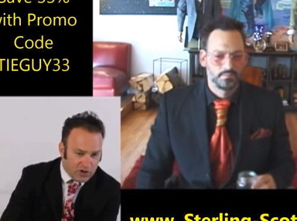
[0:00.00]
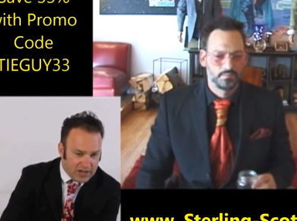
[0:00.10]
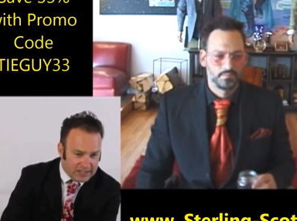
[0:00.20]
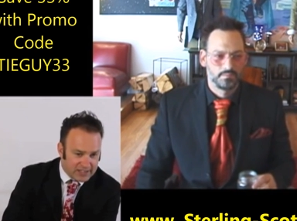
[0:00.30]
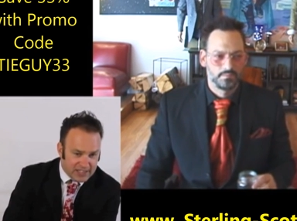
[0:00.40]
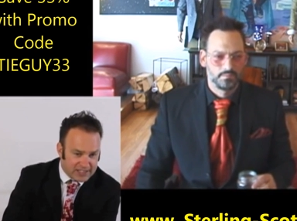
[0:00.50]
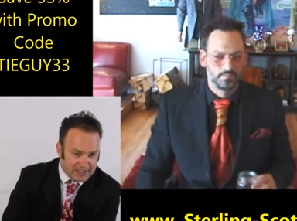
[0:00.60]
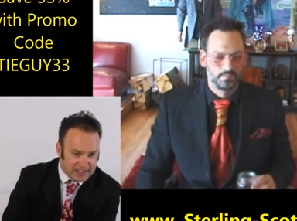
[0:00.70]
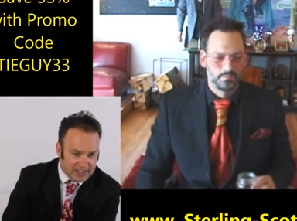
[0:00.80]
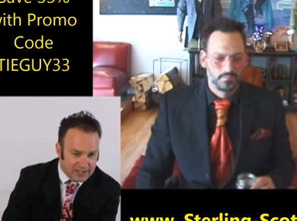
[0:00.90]
Speaker 1: know, it's an
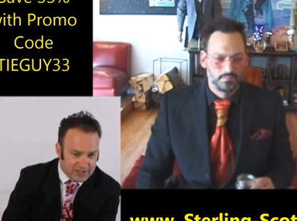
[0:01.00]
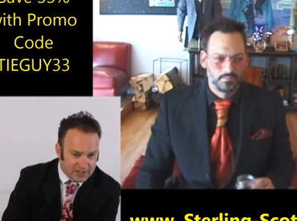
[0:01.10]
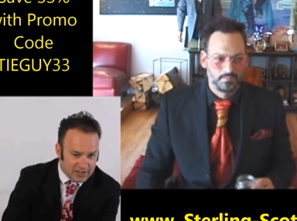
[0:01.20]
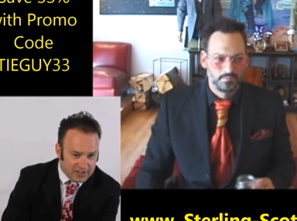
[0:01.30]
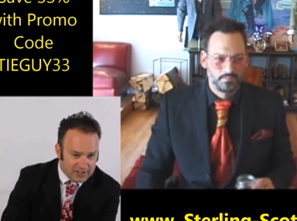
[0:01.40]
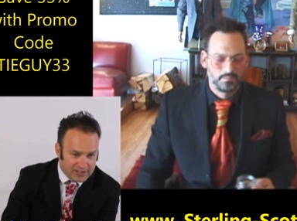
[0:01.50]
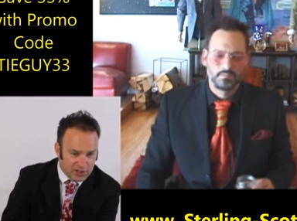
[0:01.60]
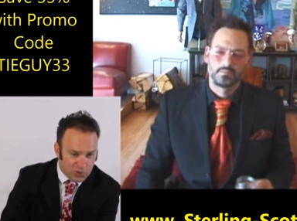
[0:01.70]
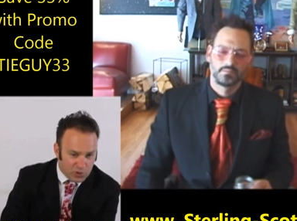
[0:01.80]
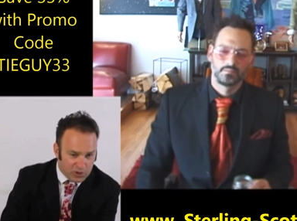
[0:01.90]
extinct
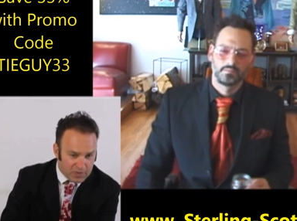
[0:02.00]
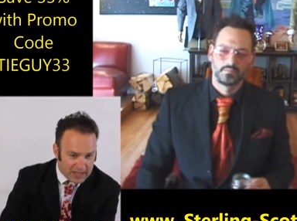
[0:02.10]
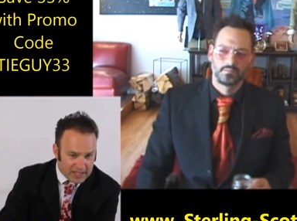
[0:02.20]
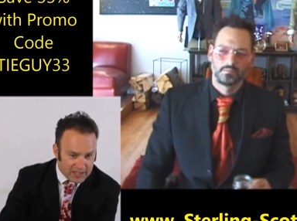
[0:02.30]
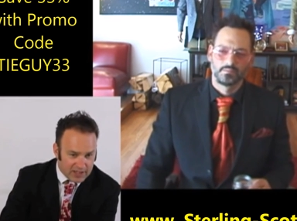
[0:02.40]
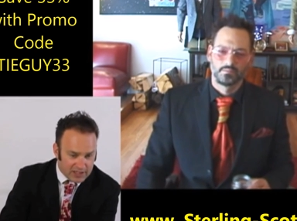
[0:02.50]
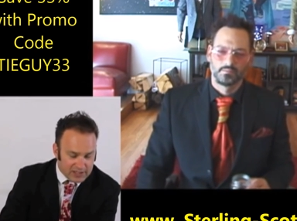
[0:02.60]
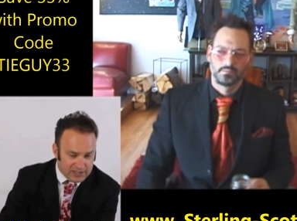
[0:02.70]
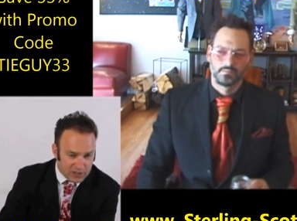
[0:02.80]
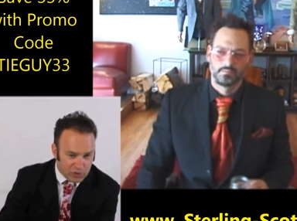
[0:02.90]
silkworm, like it,
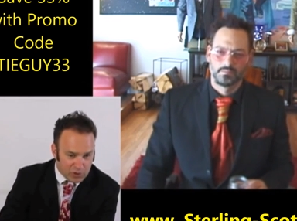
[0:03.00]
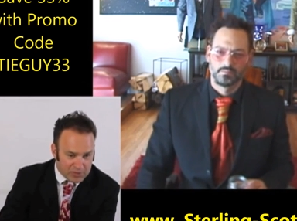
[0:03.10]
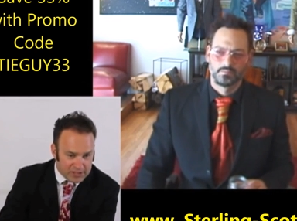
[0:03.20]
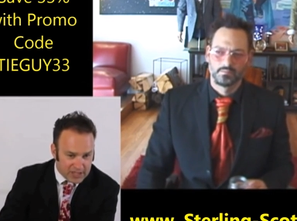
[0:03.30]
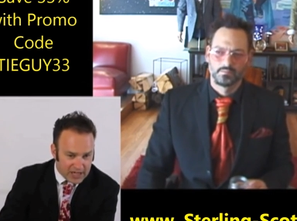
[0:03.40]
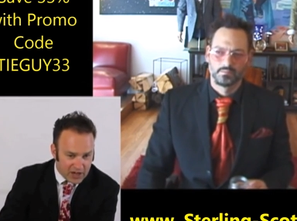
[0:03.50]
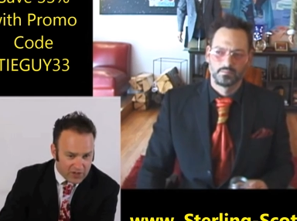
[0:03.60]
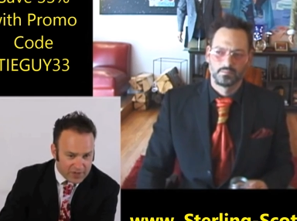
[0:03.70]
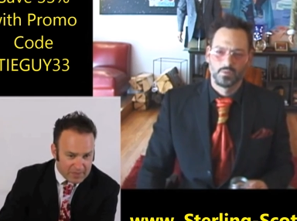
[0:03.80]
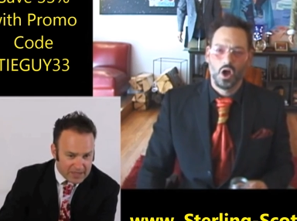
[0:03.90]
this silkworm has died
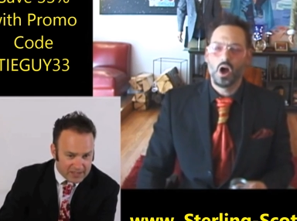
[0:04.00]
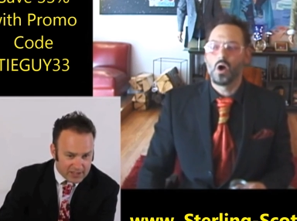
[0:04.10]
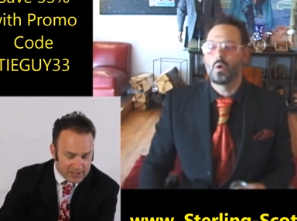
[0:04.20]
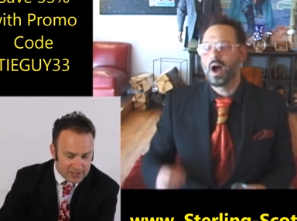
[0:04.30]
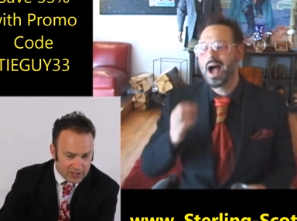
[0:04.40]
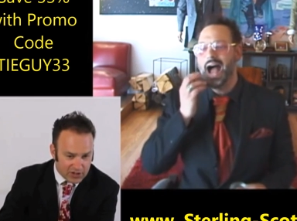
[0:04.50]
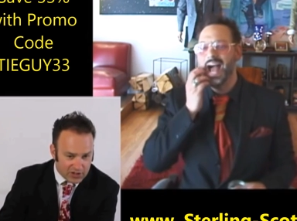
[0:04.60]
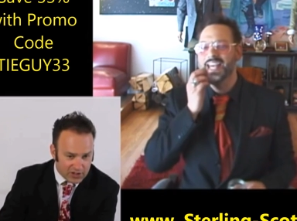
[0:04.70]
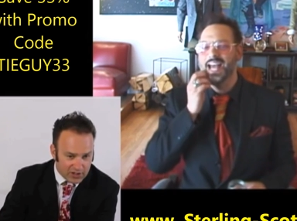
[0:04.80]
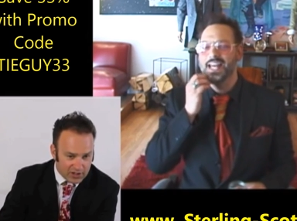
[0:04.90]
off that makes oh.
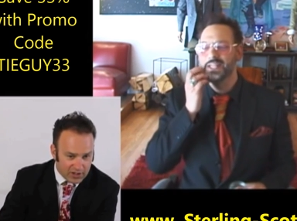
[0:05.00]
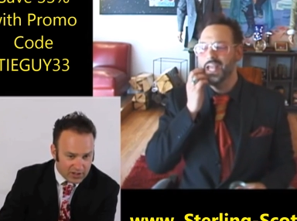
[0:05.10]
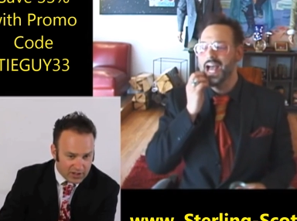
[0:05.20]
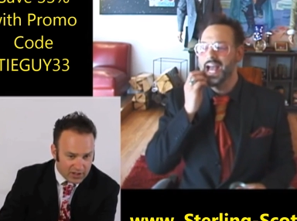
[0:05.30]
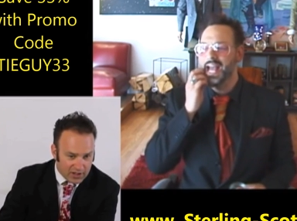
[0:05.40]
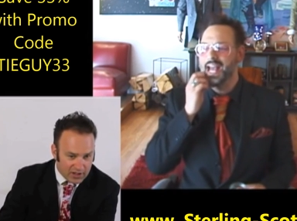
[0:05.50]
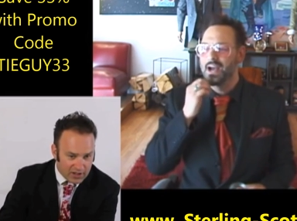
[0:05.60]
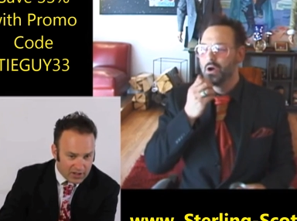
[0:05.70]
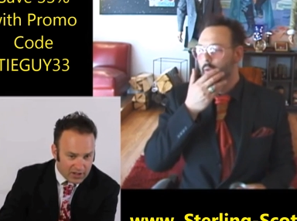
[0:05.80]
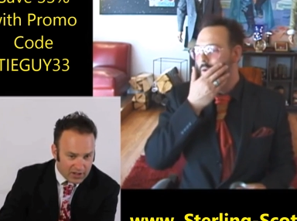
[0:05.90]
silk.
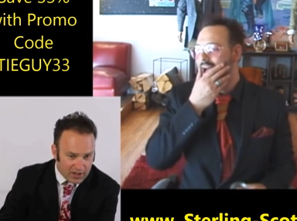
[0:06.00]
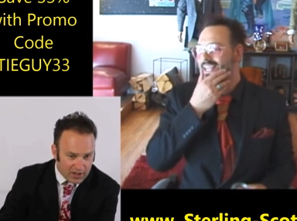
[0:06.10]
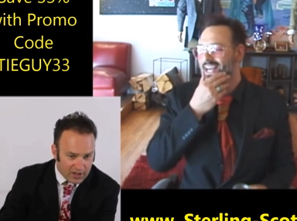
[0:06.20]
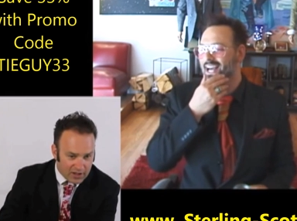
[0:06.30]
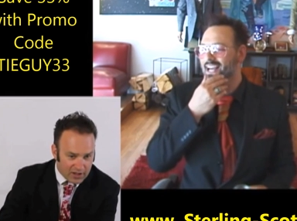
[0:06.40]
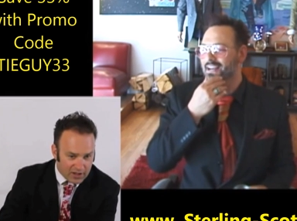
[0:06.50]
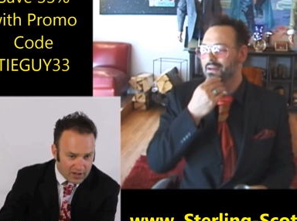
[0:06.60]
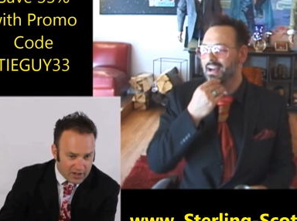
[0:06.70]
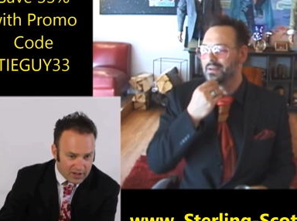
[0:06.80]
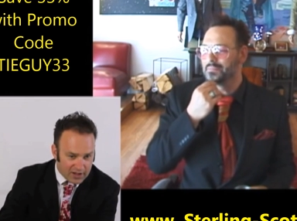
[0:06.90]
Speaker 2: Well, yeah,
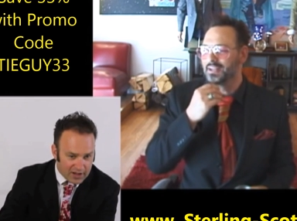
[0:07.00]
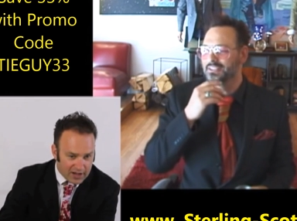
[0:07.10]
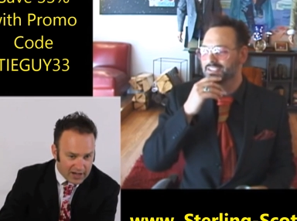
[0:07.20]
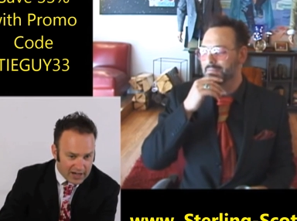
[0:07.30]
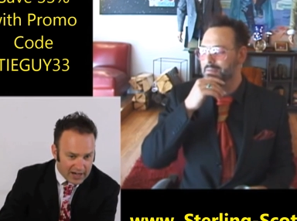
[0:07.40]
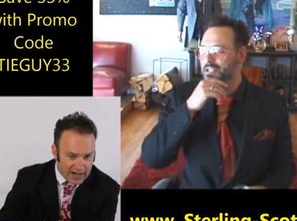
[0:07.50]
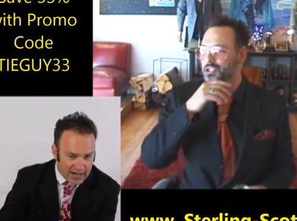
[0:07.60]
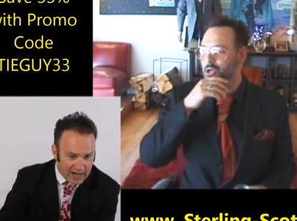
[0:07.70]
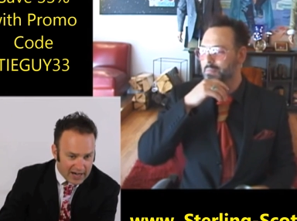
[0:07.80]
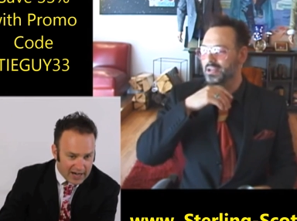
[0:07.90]
I, um, somebody made
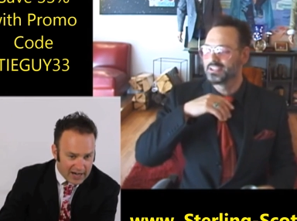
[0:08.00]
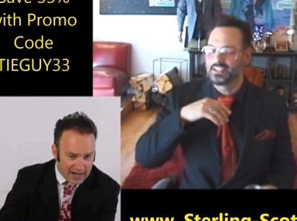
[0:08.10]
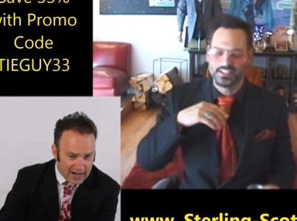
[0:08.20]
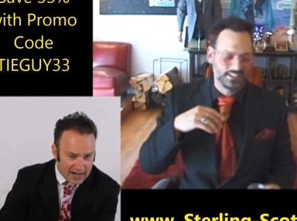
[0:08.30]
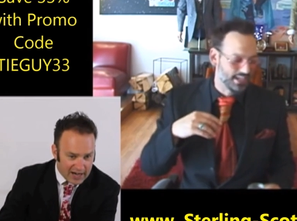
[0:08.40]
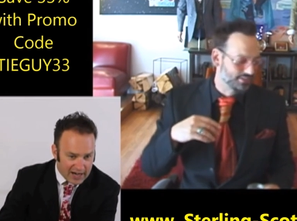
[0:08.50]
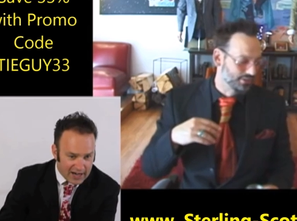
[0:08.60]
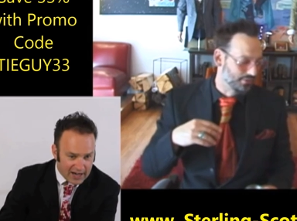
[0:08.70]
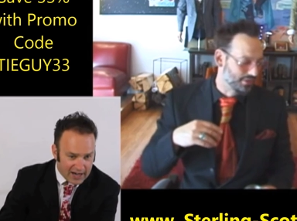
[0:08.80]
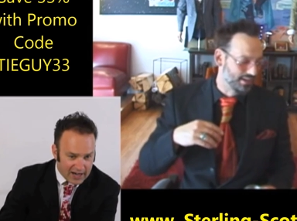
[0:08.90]
a joke about that. They said, you
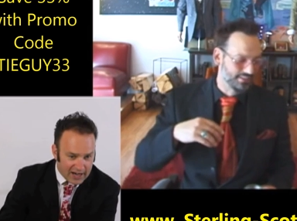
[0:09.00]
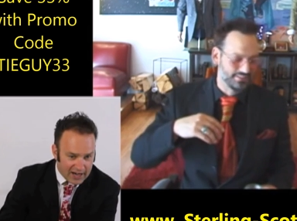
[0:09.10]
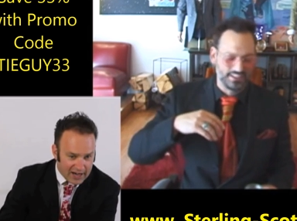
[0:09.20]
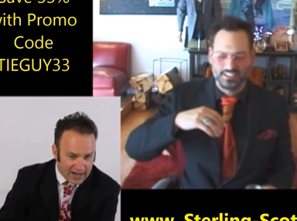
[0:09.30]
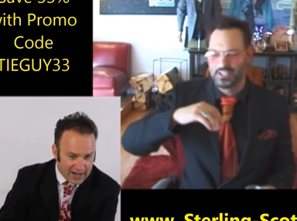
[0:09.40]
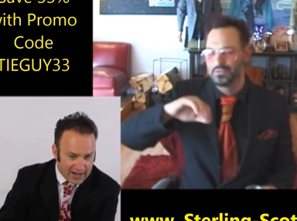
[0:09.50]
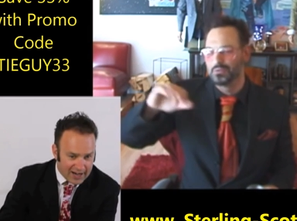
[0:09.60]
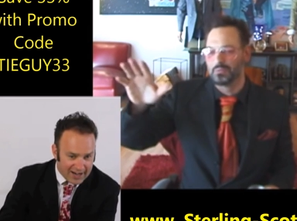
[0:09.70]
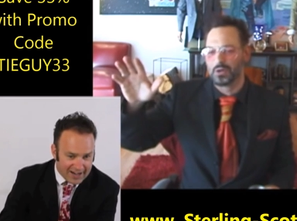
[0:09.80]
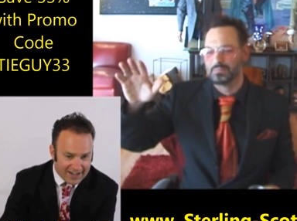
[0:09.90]
know, I, they killed
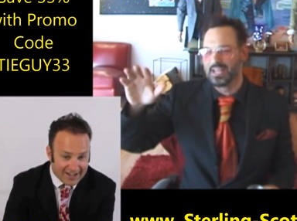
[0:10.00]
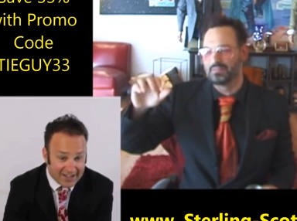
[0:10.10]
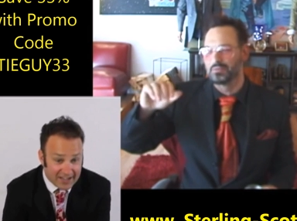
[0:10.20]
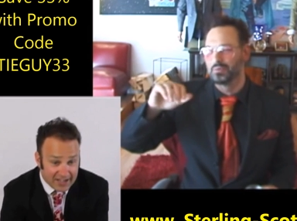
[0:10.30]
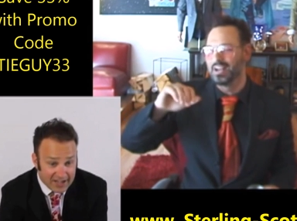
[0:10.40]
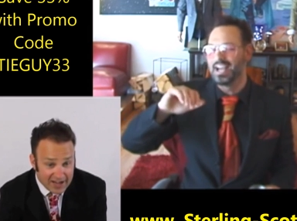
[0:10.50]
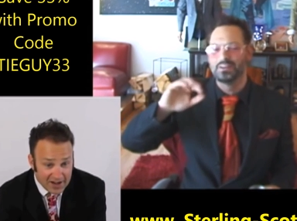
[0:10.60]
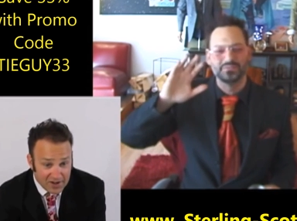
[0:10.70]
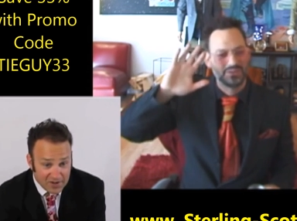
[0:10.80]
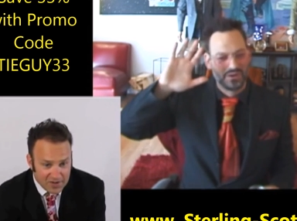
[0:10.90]
the worms afterward. I
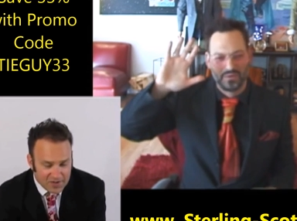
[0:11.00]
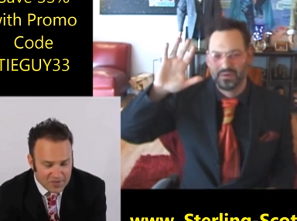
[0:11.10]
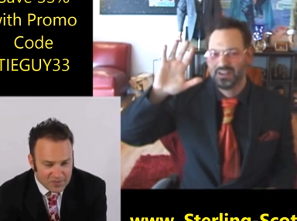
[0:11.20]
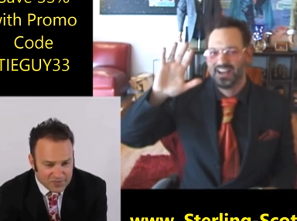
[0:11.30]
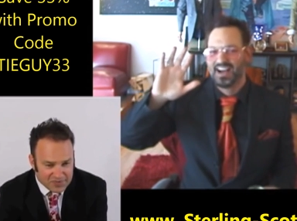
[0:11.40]
don't know.